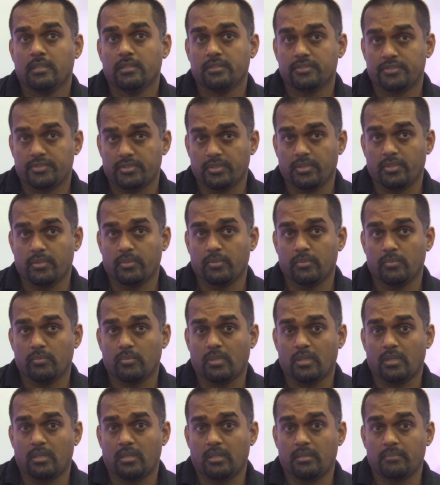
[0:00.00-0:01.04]

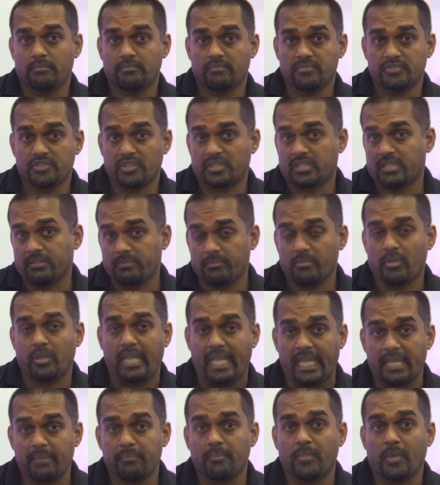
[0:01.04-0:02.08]
So took them about
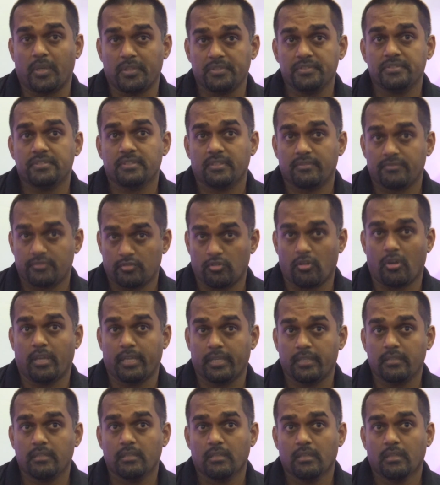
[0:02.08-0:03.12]
8 months of
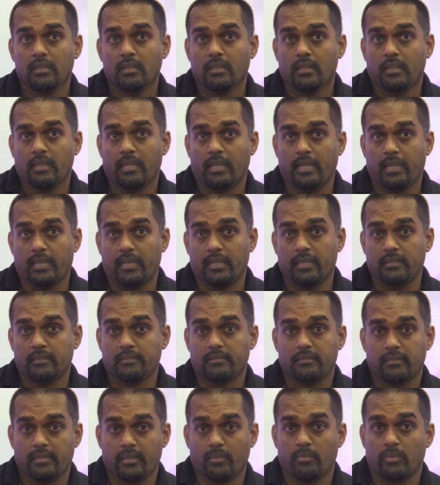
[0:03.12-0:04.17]
trying,
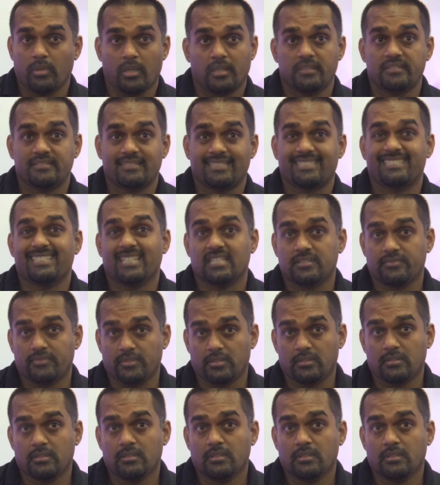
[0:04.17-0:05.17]
and they were unsuccessful.